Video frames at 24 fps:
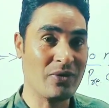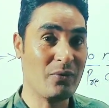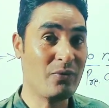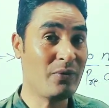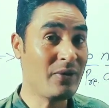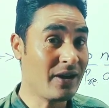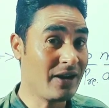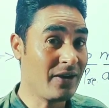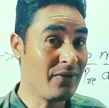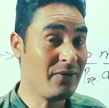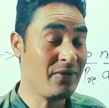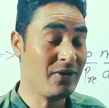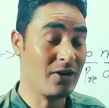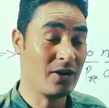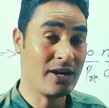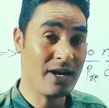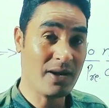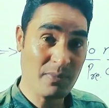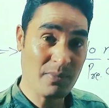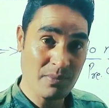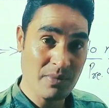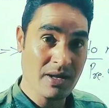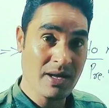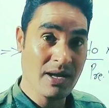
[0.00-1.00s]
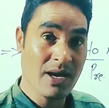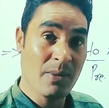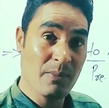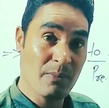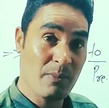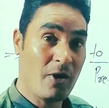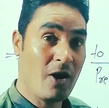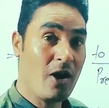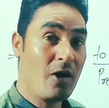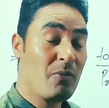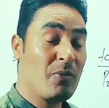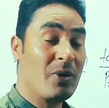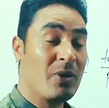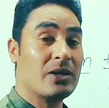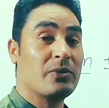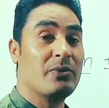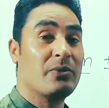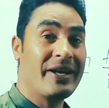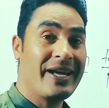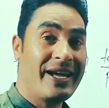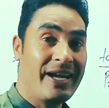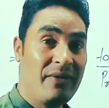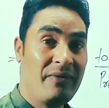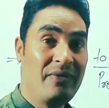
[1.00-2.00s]
We have, okay, verb but
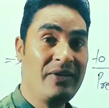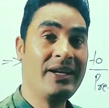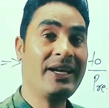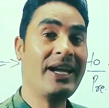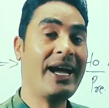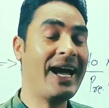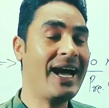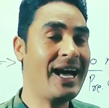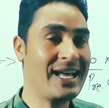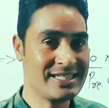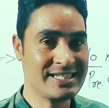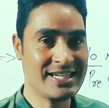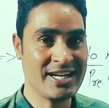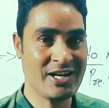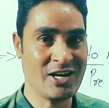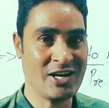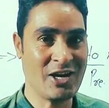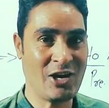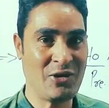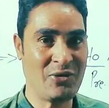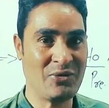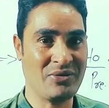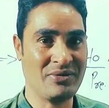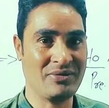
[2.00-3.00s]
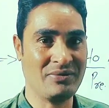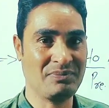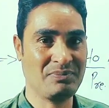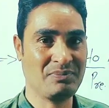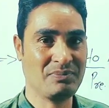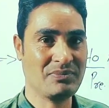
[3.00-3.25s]
behaving as a noun.